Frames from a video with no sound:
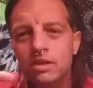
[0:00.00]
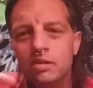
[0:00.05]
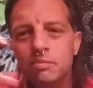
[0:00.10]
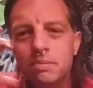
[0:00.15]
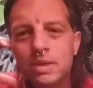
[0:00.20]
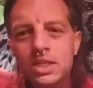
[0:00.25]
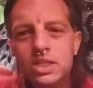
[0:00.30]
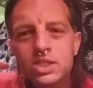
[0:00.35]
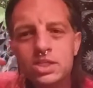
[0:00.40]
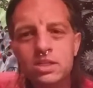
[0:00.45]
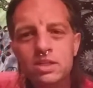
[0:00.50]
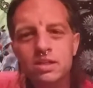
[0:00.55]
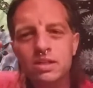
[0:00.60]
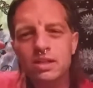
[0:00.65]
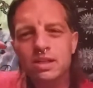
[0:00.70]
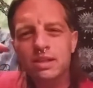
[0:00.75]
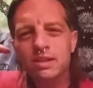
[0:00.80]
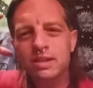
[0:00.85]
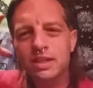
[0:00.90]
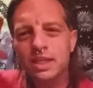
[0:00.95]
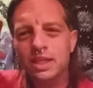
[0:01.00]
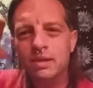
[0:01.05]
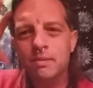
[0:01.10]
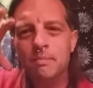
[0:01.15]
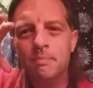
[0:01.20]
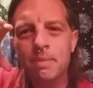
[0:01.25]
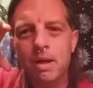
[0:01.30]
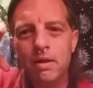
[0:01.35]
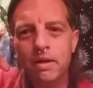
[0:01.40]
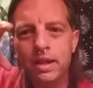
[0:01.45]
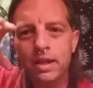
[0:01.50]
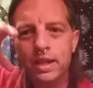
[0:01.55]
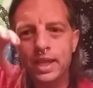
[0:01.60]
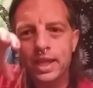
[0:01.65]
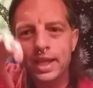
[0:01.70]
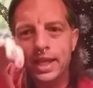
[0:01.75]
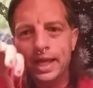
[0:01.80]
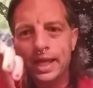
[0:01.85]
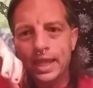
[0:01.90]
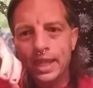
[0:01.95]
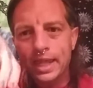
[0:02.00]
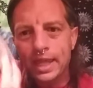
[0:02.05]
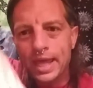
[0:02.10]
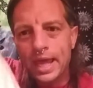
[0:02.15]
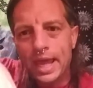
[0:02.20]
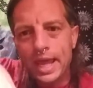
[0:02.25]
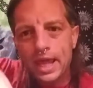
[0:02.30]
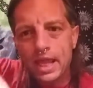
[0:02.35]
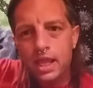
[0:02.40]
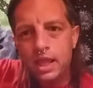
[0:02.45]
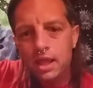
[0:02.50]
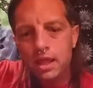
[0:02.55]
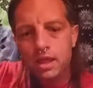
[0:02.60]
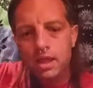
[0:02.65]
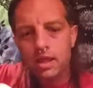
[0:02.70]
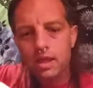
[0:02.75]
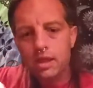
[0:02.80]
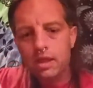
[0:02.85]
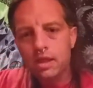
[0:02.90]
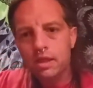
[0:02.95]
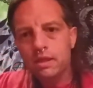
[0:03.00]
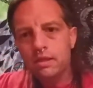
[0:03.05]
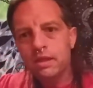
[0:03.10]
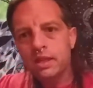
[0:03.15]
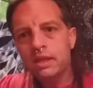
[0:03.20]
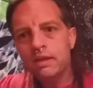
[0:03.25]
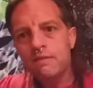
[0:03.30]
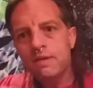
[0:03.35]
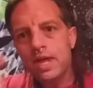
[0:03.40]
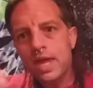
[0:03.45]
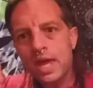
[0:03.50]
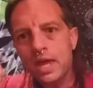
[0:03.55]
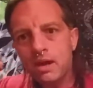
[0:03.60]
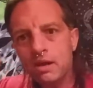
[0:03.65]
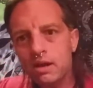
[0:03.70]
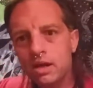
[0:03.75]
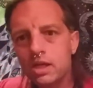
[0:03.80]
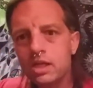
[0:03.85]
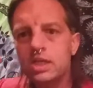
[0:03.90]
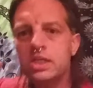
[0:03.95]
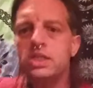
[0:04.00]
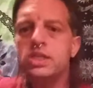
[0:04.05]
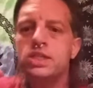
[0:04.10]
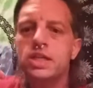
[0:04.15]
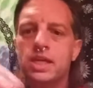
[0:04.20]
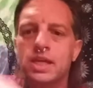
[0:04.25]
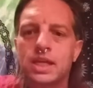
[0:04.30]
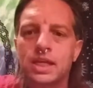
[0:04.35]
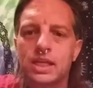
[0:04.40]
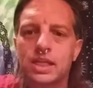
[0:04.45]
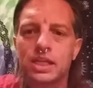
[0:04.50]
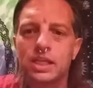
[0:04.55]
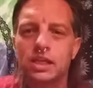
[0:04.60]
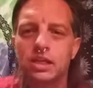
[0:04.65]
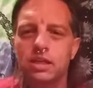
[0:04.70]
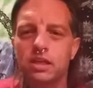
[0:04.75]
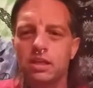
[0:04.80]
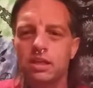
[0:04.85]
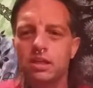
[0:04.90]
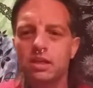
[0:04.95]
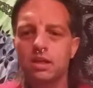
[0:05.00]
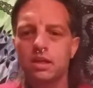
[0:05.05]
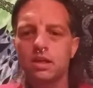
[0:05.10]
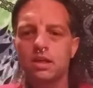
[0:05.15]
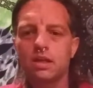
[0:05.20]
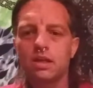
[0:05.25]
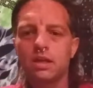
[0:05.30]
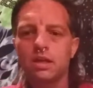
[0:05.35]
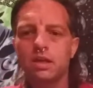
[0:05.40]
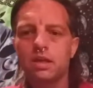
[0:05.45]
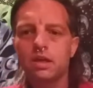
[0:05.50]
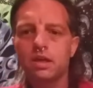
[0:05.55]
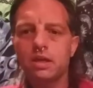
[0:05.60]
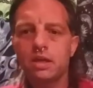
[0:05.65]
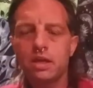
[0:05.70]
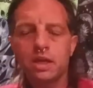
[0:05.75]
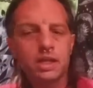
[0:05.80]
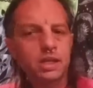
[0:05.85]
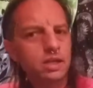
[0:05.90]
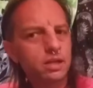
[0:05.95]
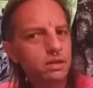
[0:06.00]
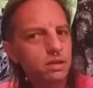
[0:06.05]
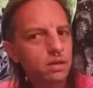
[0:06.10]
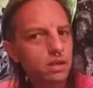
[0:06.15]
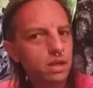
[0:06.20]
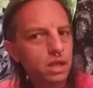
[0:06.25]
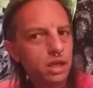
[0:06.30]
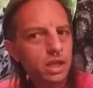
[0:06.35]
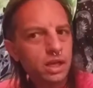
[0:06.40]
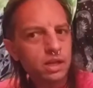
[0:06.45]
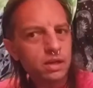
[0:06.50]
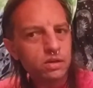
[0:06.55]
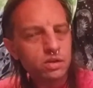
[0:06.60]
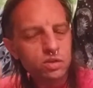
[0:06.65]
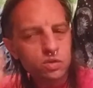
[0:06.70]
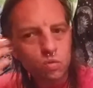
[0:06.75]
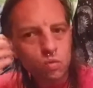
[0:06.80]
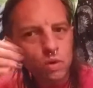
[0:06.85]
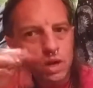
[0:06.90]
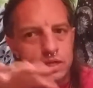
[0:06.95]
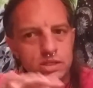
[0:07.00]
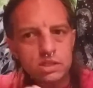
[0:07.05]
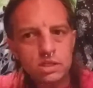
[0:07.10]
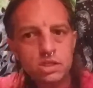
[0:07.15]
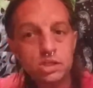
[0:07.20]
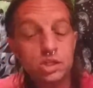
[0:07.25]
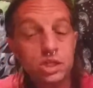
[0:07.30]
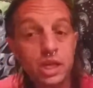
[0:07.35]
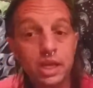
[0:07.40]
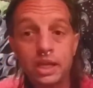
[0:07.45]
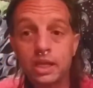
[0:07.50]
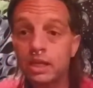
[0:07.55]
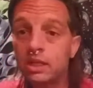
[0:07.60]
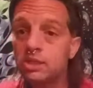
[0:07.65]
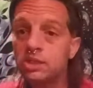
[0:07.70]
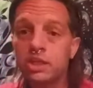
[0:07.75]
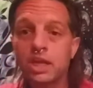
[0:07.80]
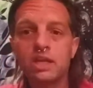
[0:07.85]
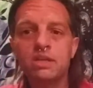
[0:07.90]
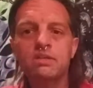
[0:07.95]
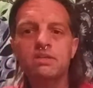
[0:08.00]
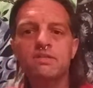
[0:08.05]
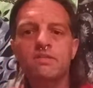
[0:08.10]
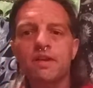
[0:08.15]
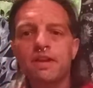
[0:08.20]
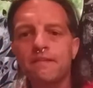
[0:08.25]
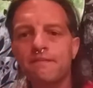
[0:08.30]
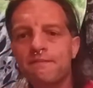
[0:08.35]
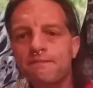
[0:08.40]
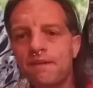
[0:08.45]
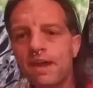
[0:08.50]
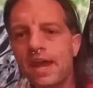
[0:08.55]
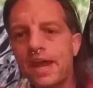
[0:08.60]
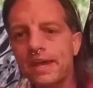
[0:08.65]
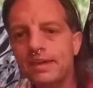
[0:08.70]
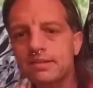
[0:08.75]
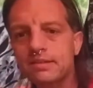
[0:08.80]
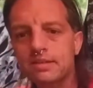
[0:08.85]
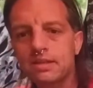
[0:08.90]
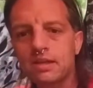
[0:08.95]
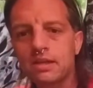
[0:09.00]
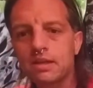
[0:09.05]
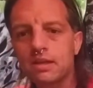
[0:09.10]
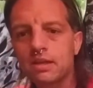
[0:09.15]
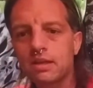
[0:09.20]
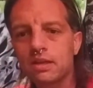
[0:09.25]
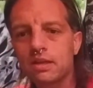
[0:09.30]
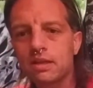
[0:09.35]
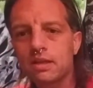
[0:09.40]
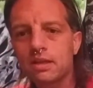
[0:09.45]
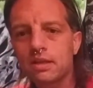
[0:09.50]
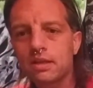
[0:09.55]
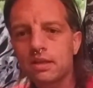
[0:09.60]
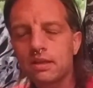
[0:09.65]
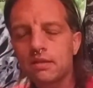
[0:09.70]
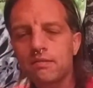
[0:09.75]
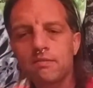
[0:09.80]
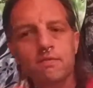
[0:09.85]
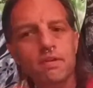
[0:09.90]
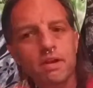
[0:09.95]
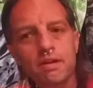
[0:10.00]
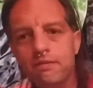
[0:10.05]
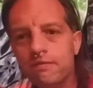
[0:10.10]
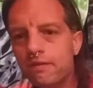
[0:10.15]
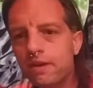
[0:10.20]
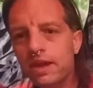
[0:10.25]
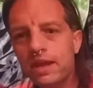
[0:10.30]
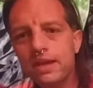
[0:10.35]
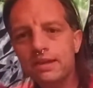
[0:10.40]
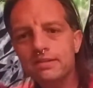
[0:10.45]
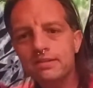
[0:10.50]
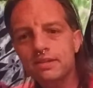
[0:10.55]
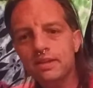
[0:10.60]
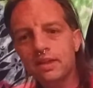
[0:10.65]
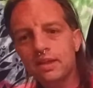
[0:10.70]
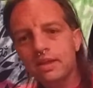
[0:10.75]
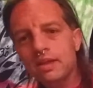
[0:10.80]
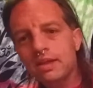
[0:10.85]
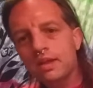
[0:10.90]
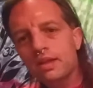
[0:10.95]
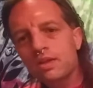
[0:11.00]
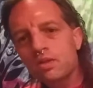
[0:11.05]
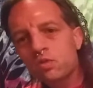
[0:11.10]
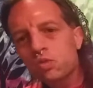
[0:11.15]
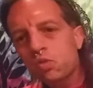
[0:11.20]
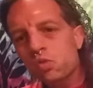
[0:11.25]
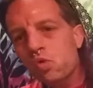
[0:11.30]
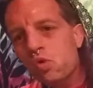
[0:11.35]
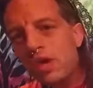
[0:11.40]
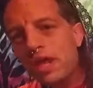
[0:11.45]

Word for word: dimension and think about it like that. Think of it energetically, and then, and then just watch it change. It changes very fast, very fast. So